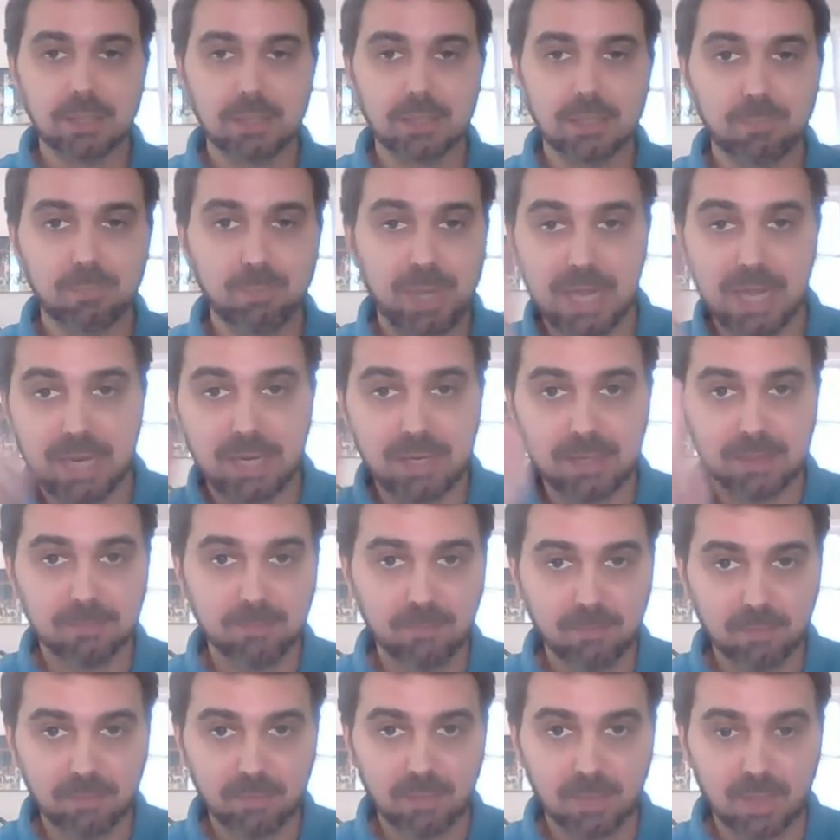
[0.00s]
spin.
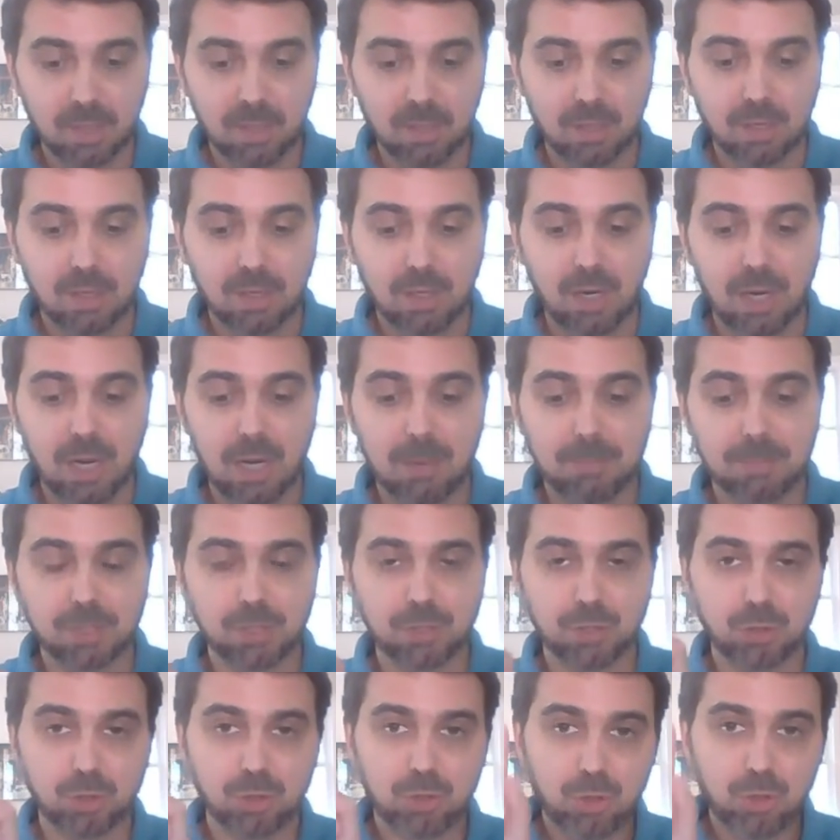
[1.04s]
I'm going
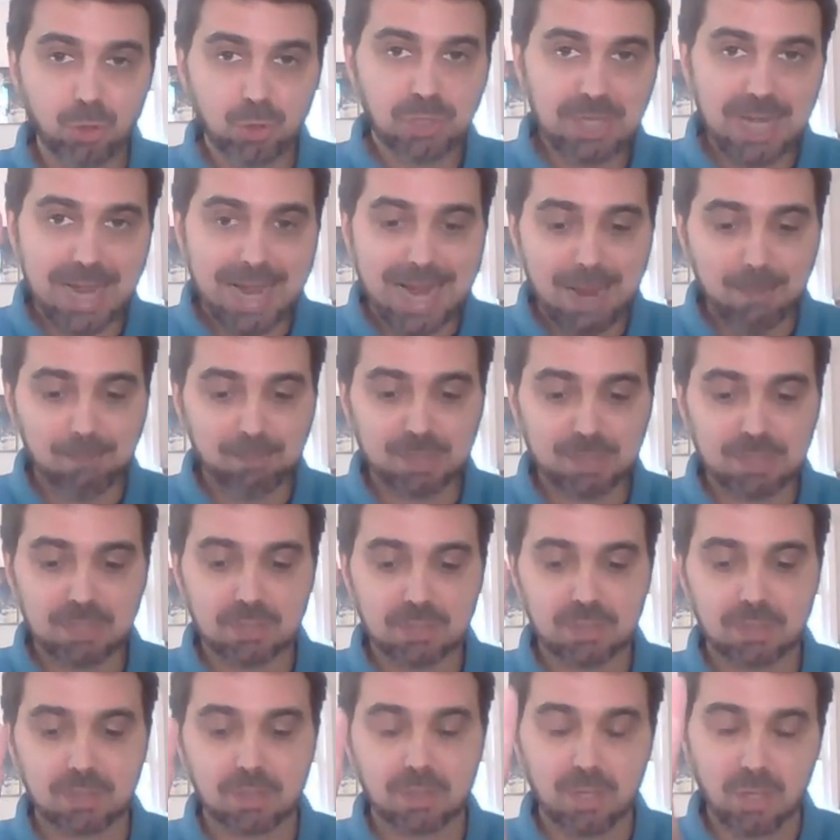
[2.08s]
to do 2 snaps,
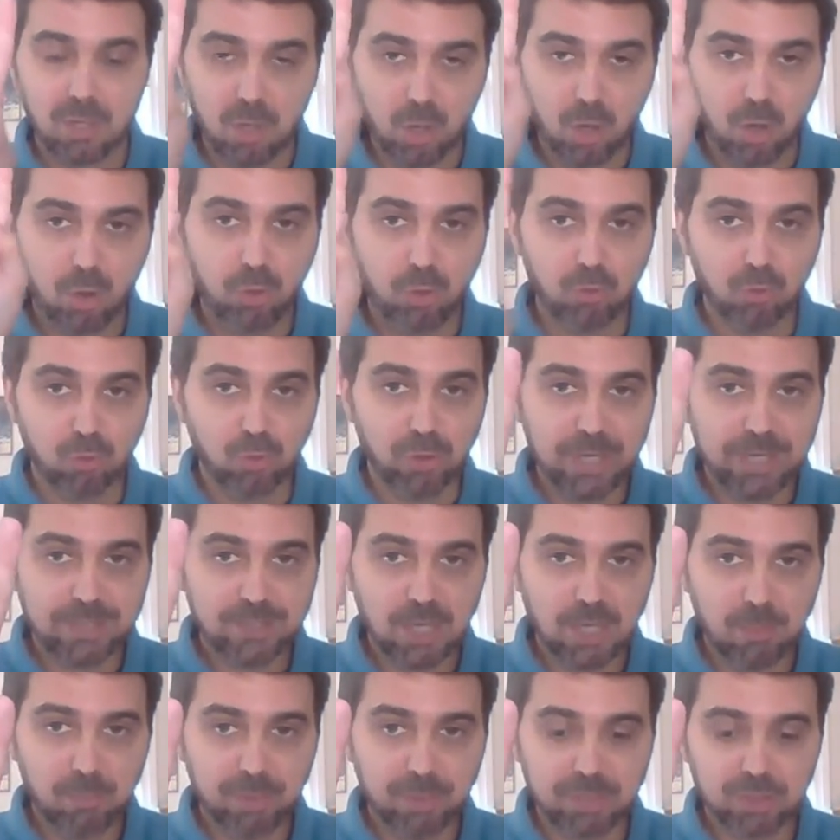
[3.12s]
3
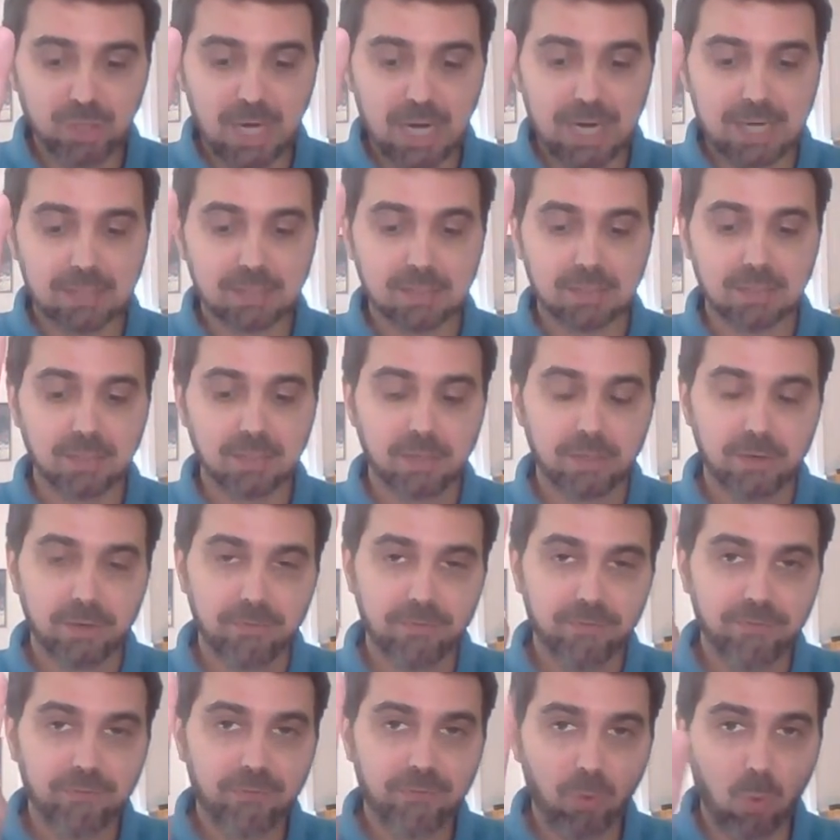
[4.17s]
jumping jacks,
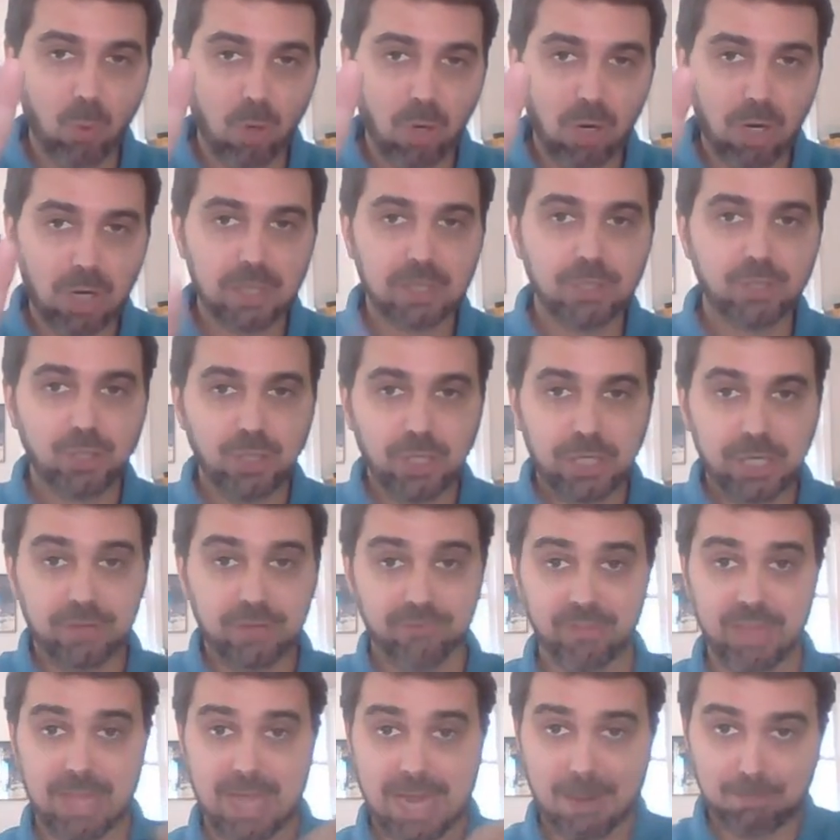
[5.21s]
4 chicken
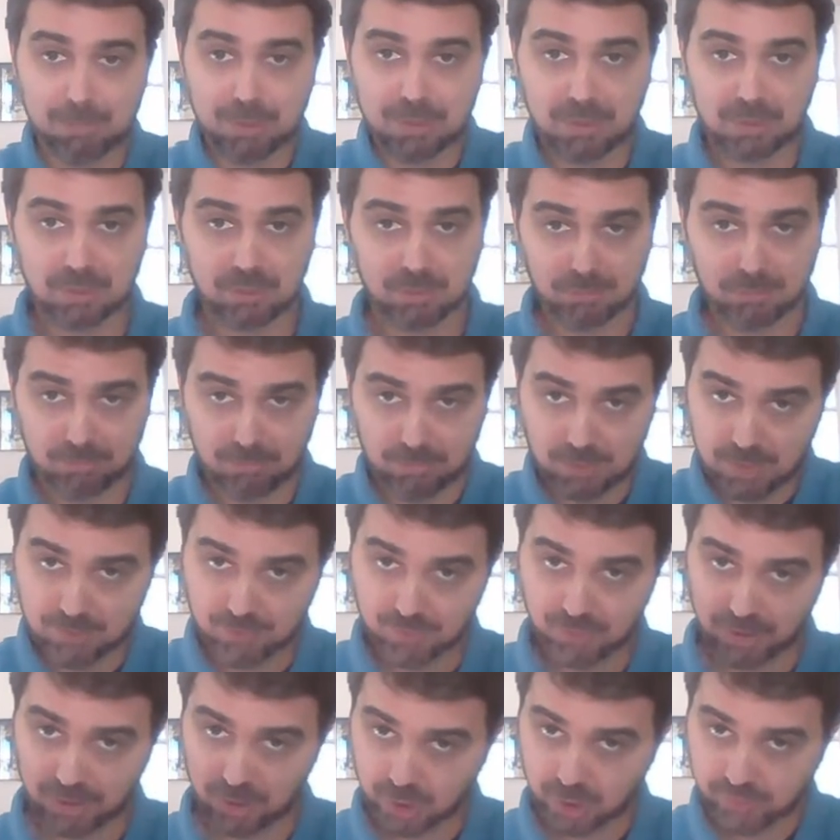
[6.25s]
flaps. Ever
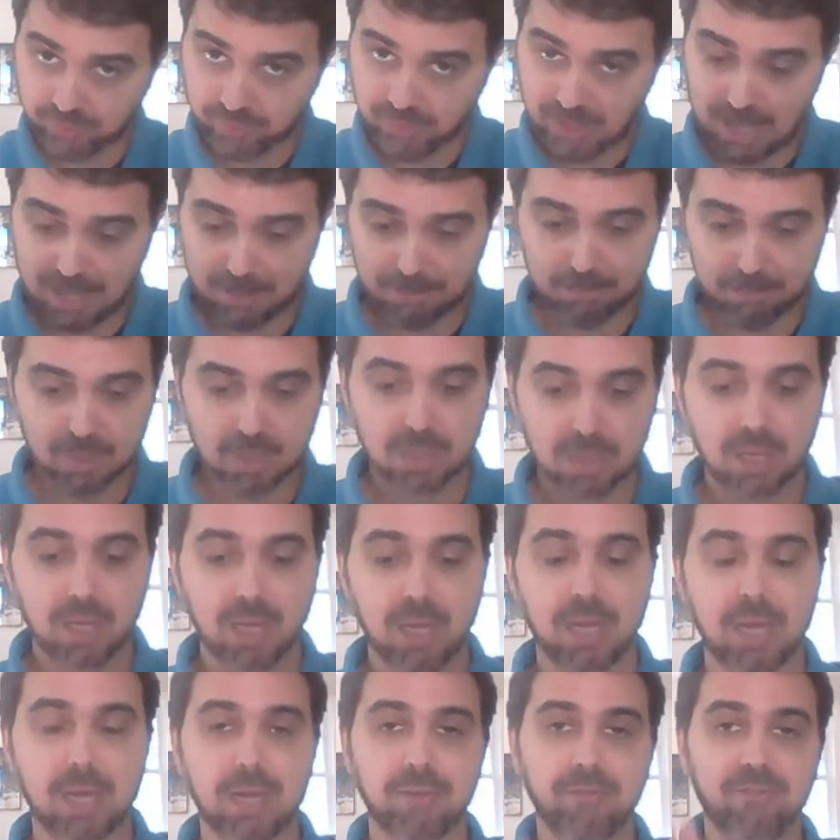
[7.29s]
seen a chicken flap?
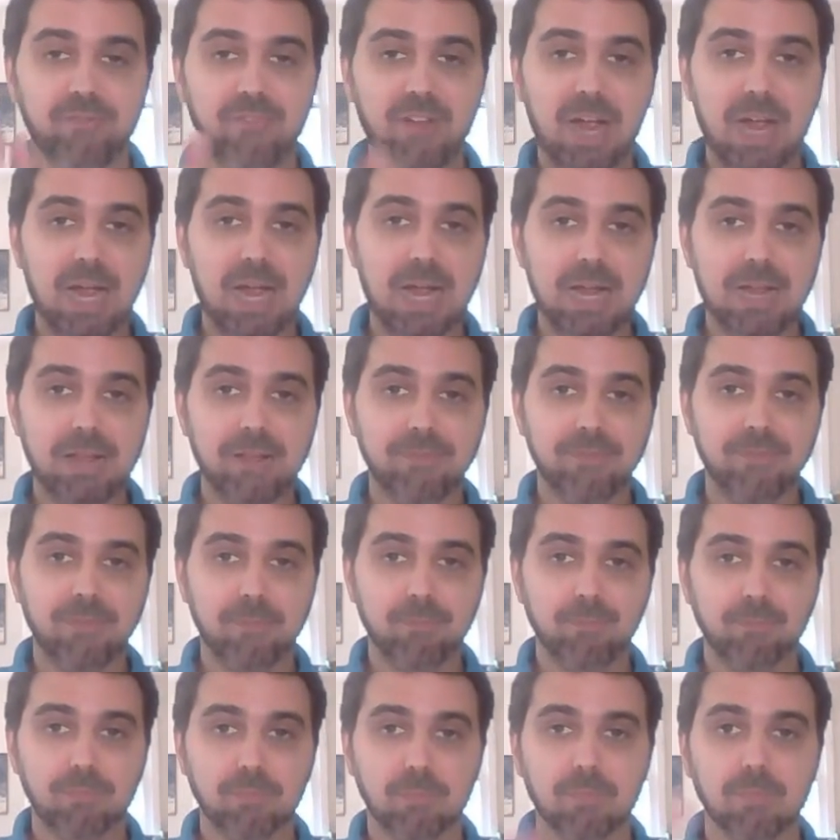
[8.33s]
And 5,
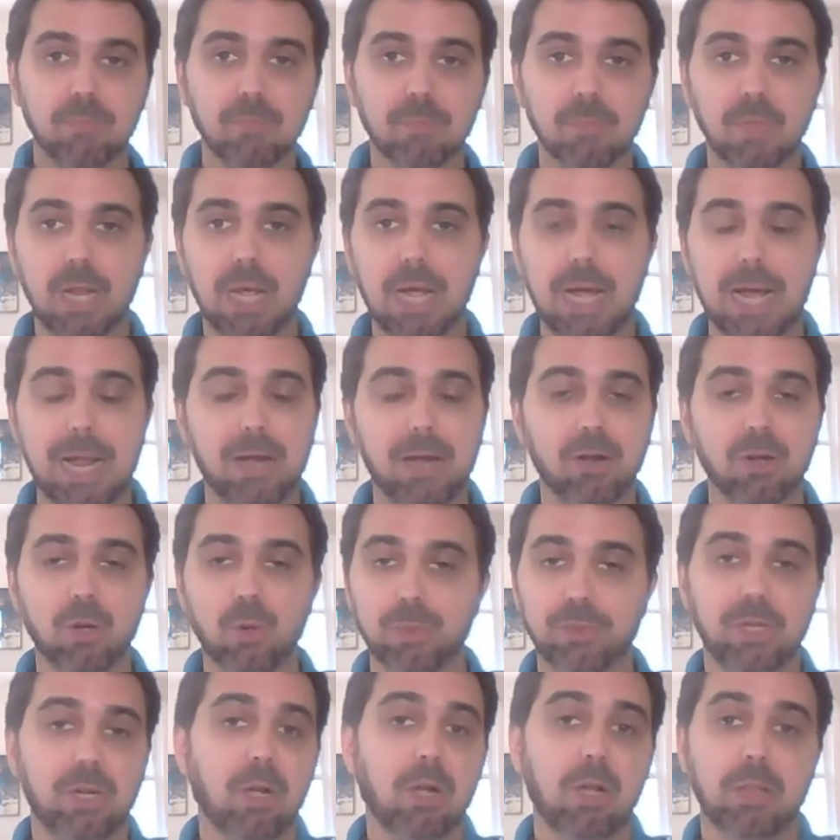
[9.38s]
I don't know what
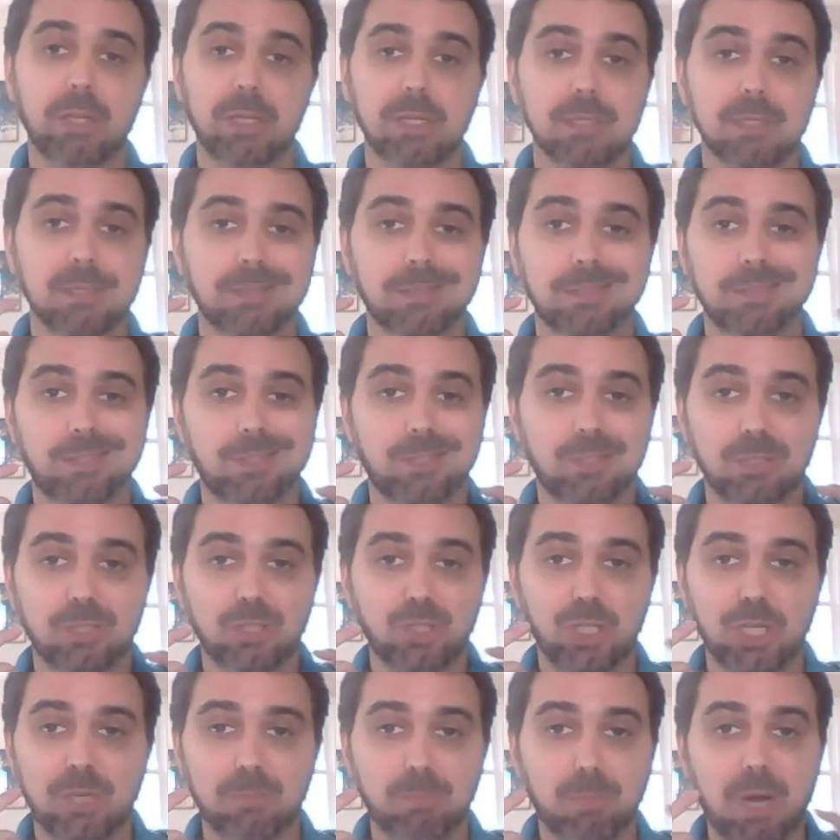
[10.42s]
they call these,
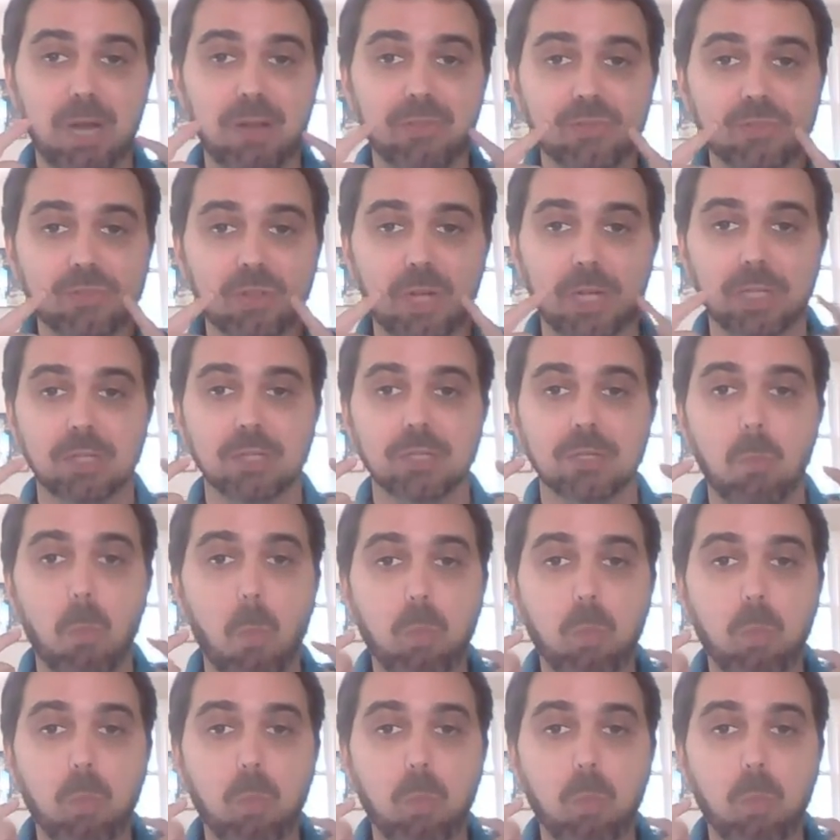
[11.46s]
cheek puffs, like this.